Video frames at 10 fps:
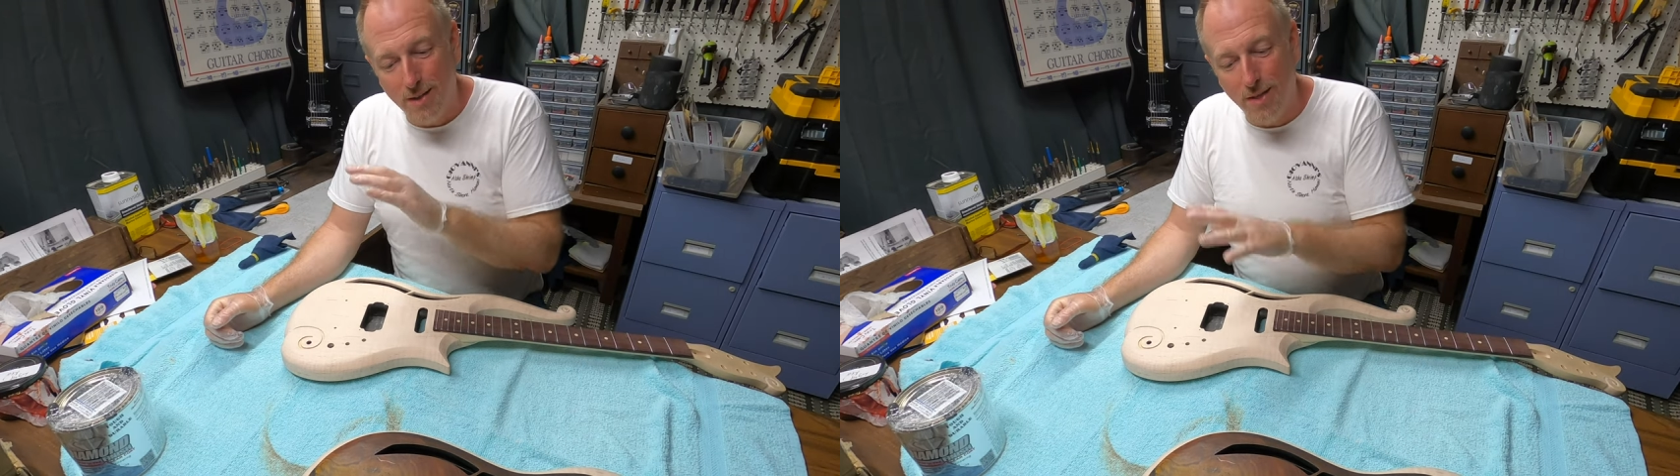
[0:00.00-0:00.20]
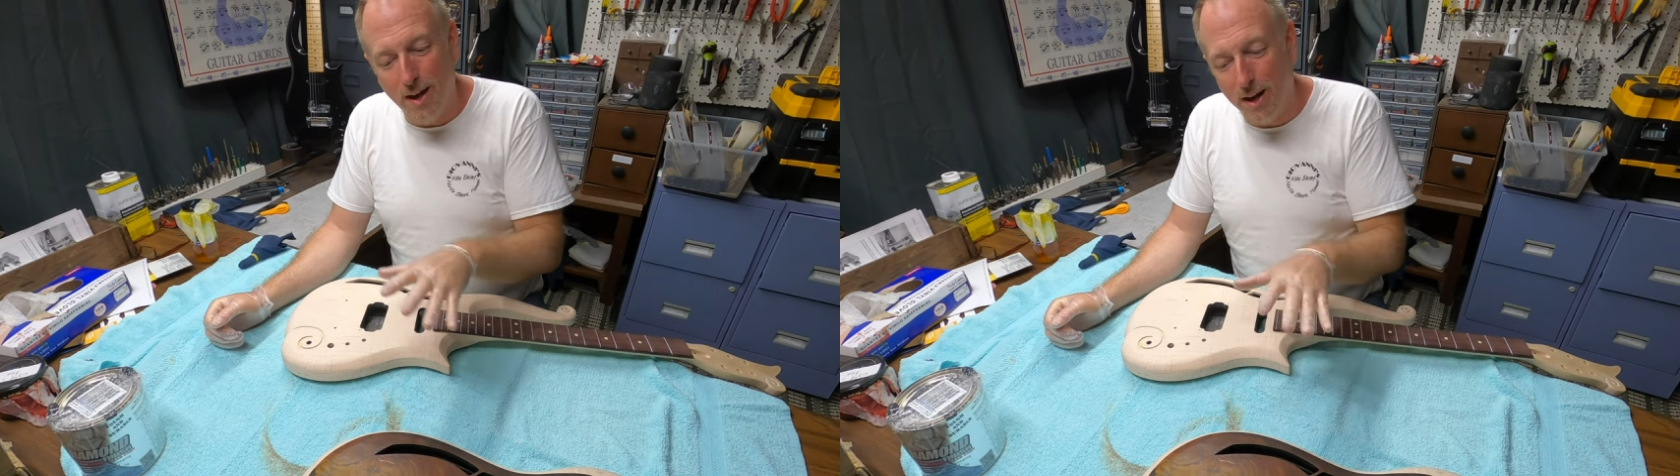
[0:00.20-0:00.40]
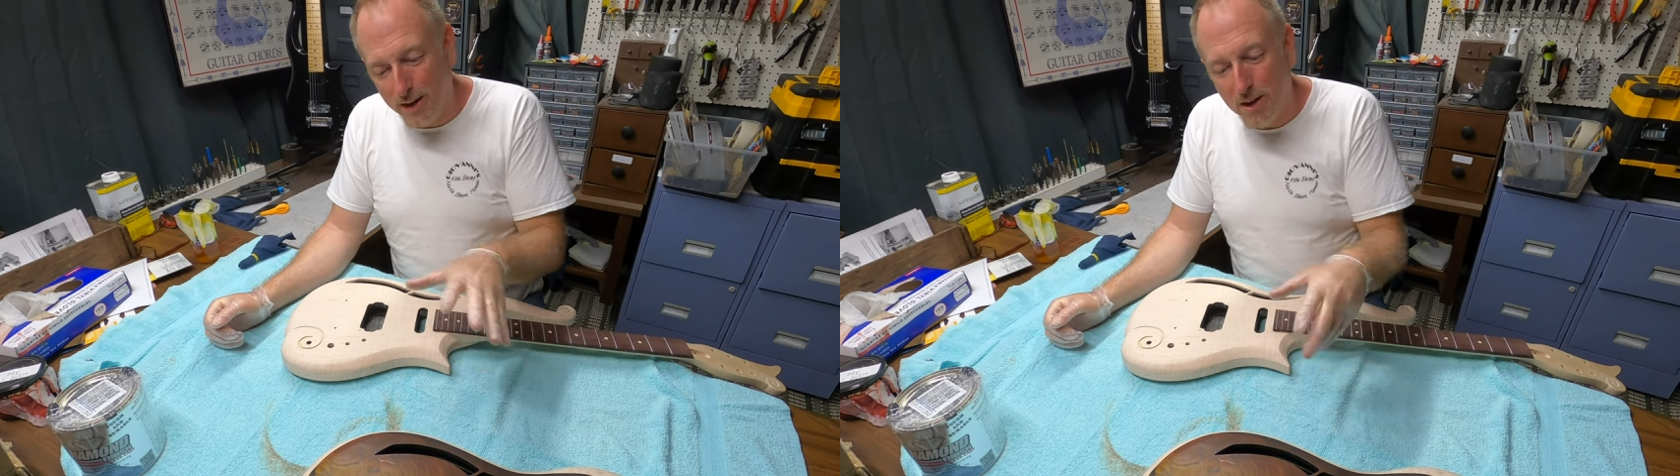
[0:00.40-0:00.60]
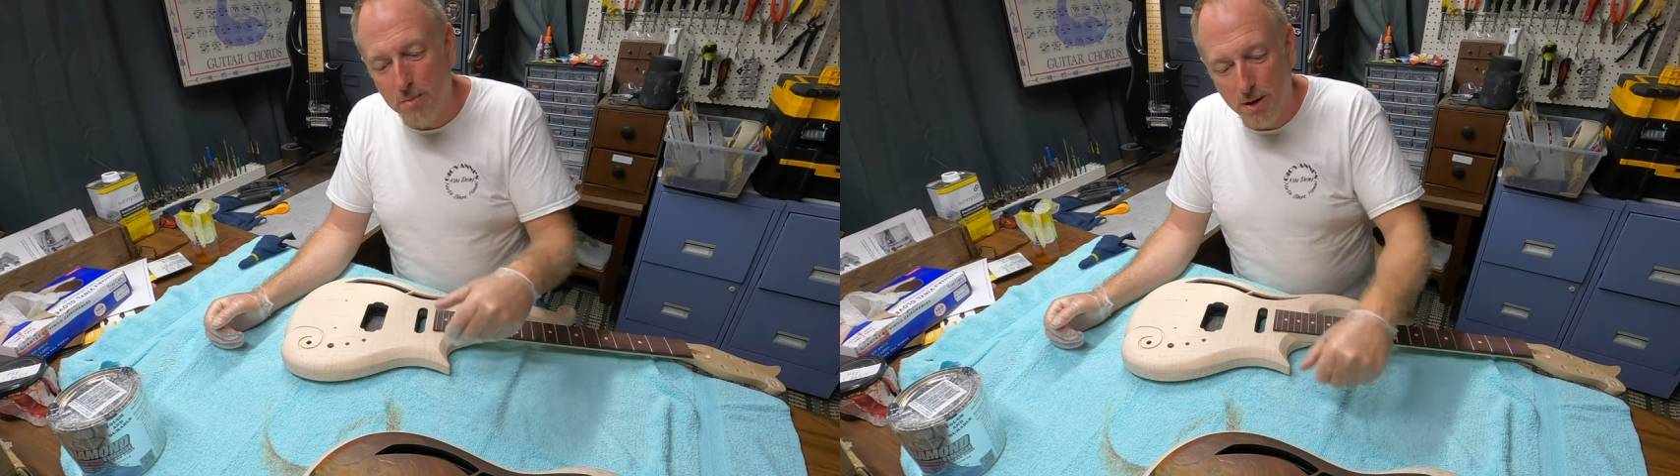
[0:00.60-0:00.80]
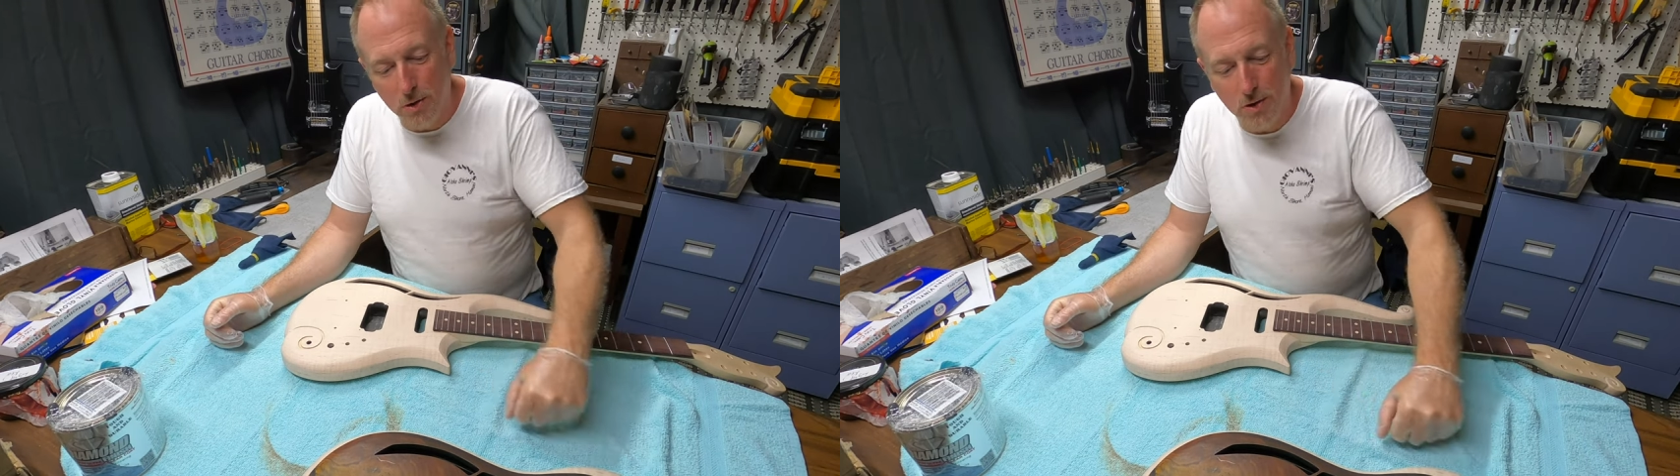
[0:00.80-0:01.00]
then I'm going to
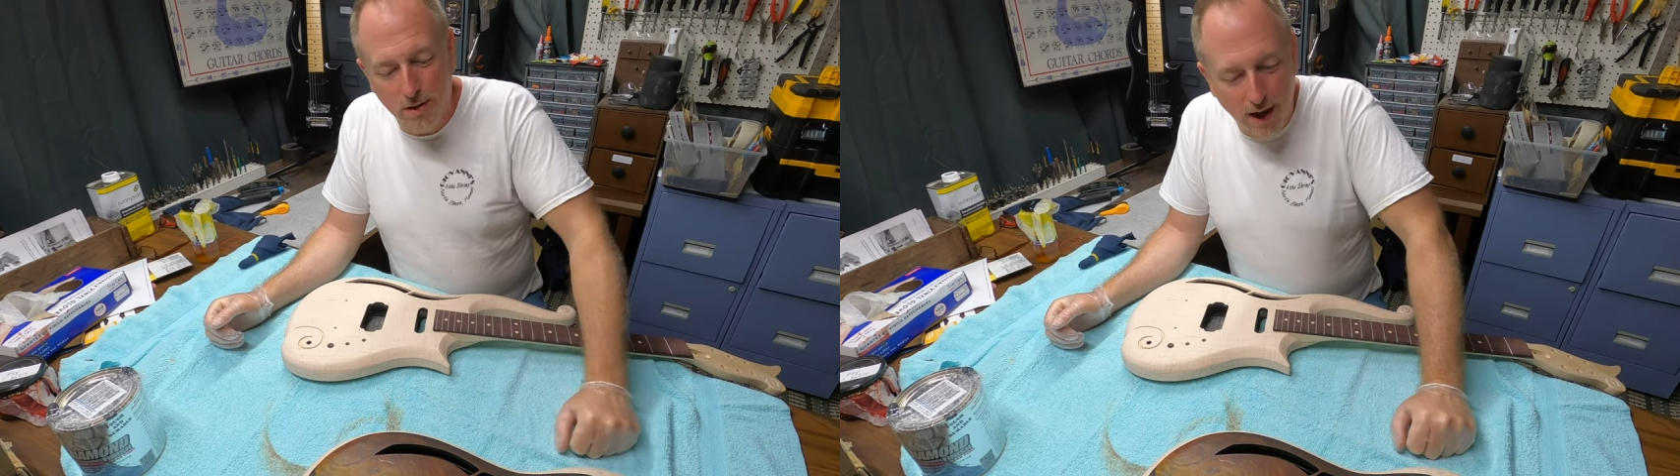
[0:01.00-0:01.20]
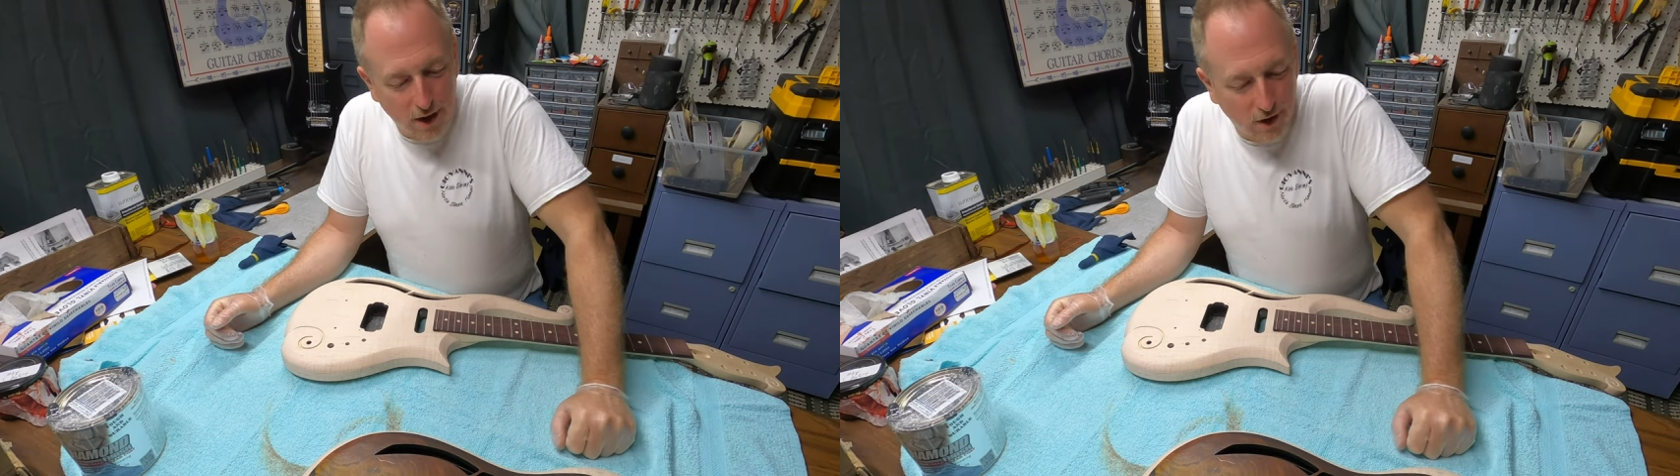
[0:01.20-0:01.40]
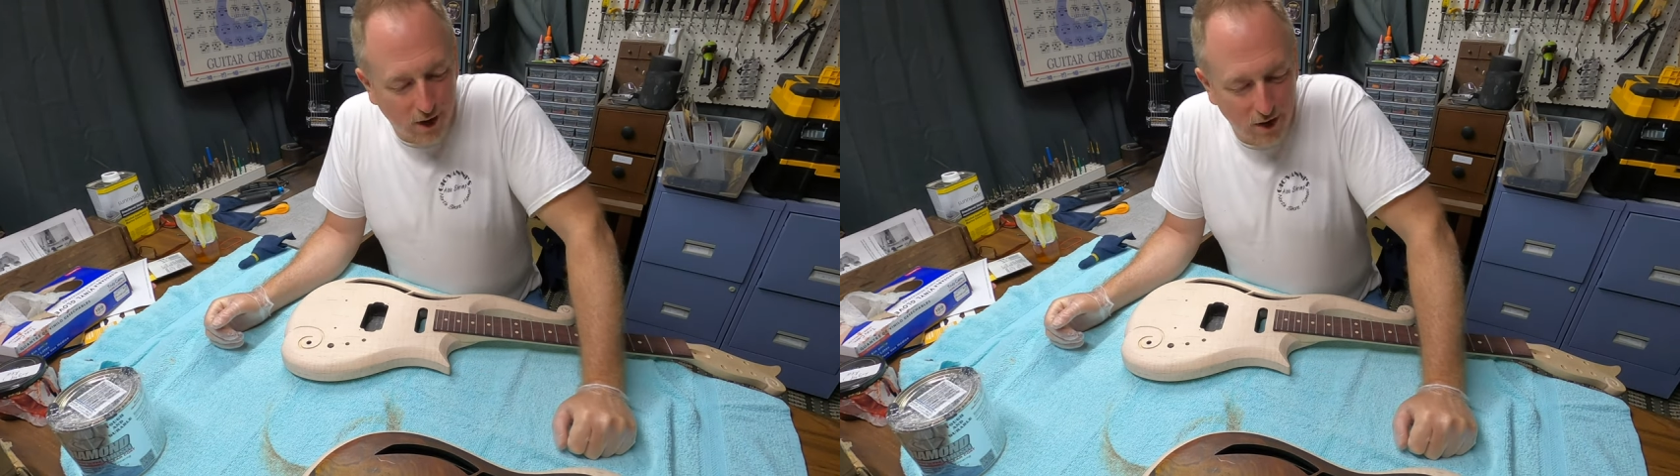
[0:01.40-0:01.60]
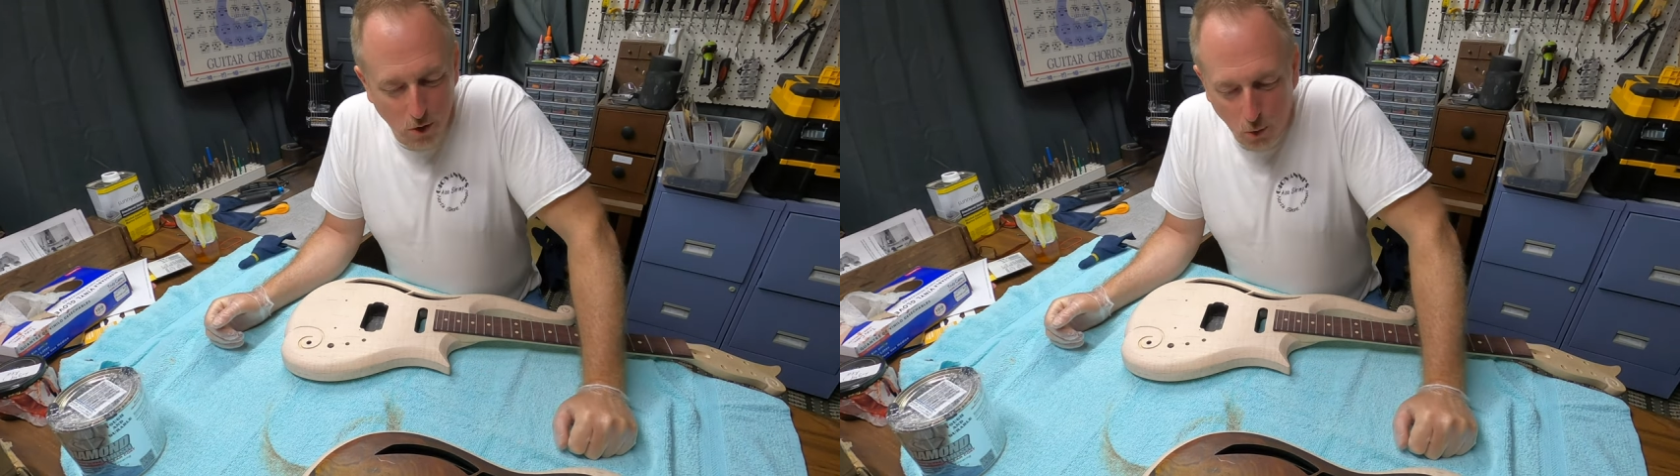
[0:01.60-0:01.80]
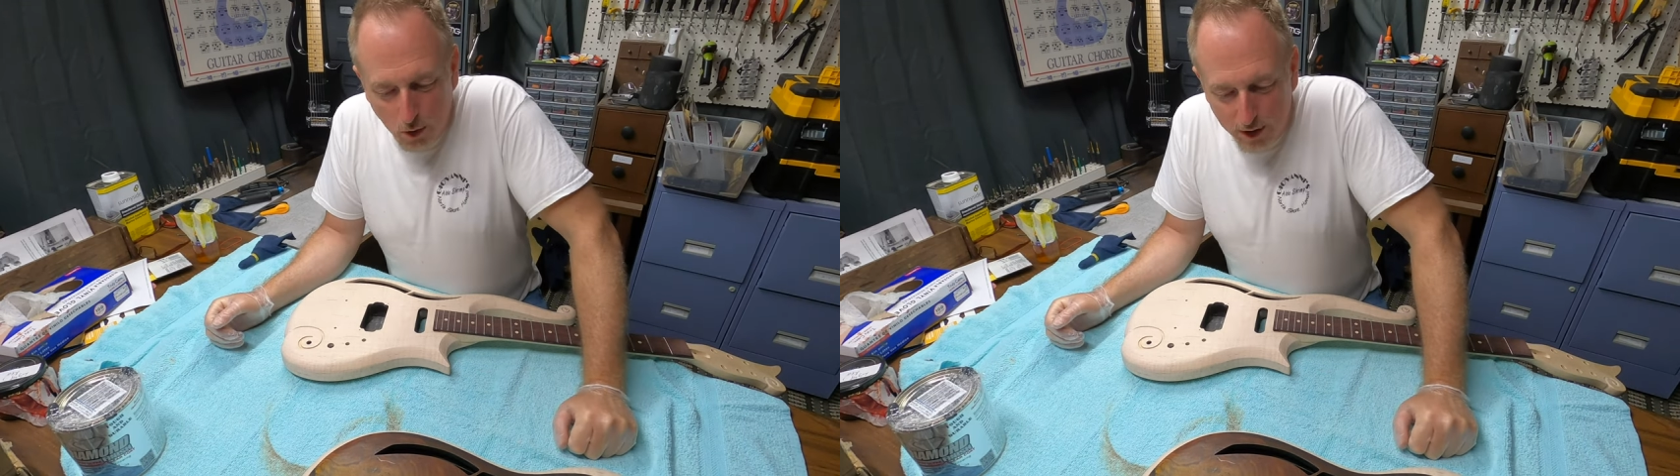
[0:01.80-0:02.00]
be using that
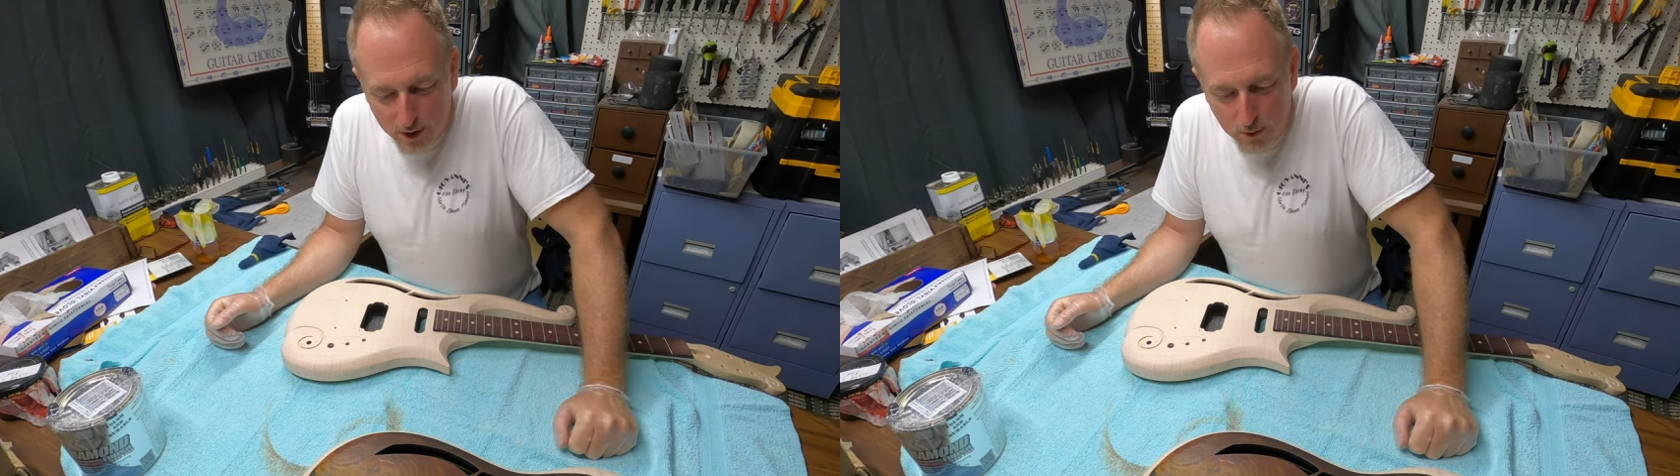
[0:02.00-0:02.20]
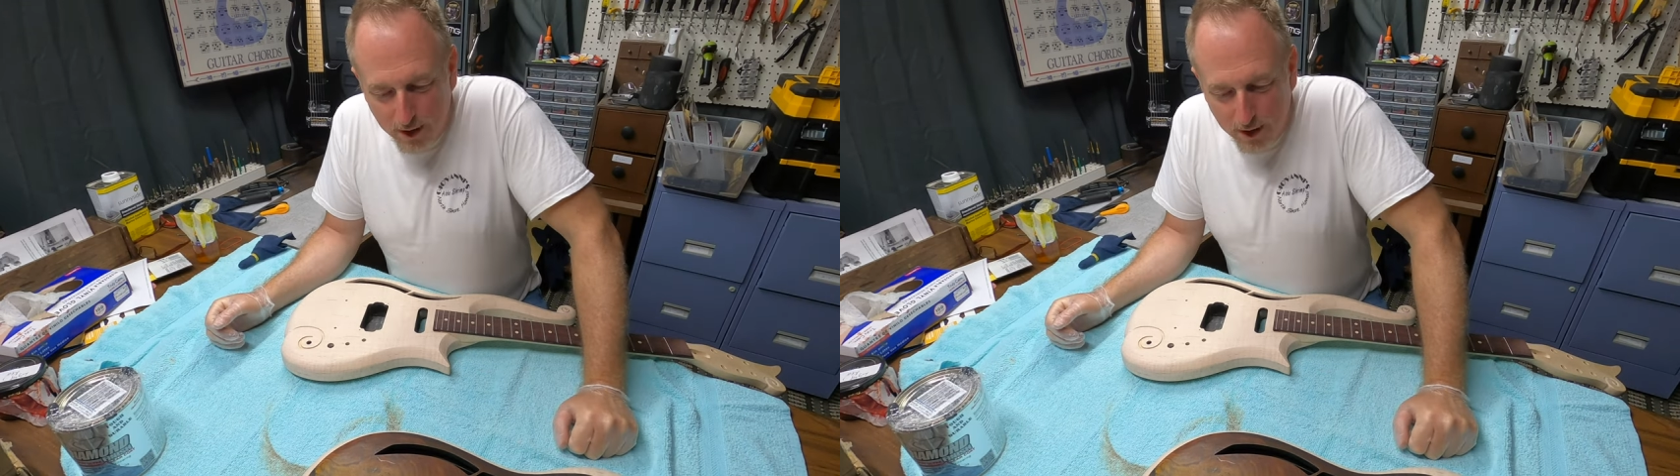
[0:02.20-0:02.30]
on Woody's,